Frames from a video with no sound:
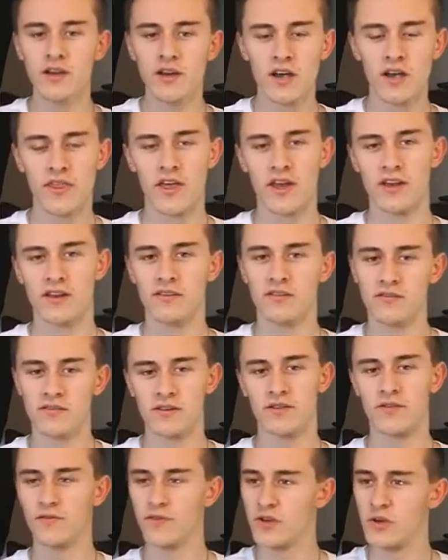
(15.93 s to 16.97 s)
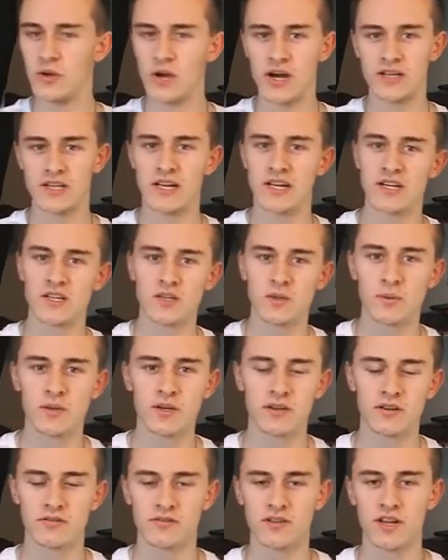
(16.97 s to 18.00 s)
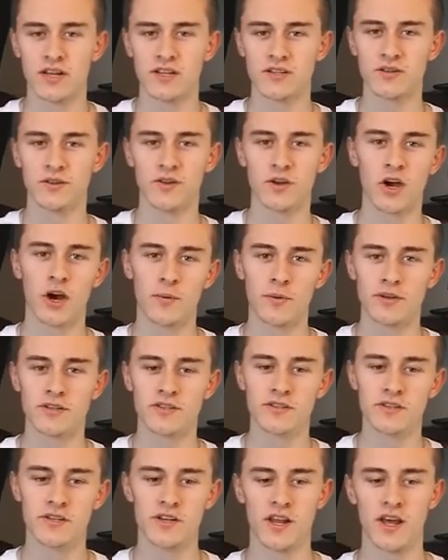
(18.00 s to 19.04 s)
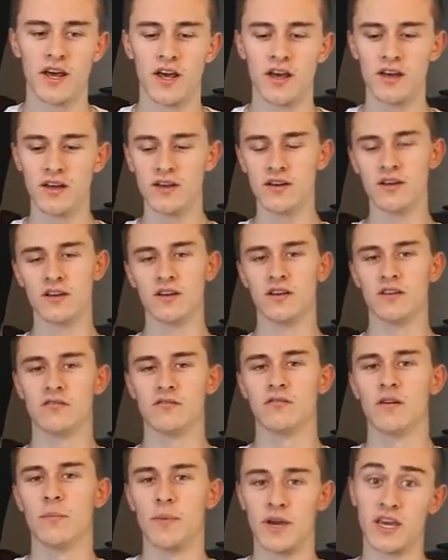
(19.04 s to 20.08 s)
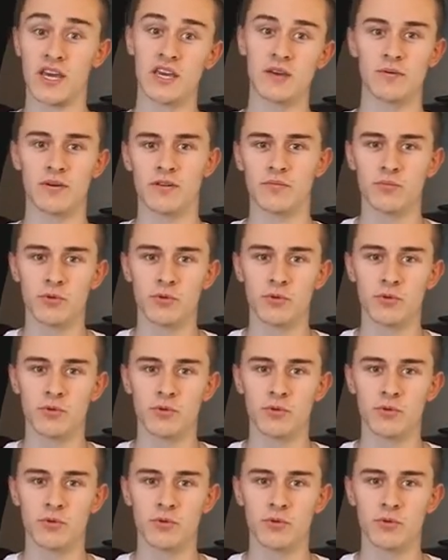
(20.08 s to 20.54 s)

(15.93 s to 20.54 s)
And then, you know, if you guys like something, you can just let us know in the comments and I might keep it.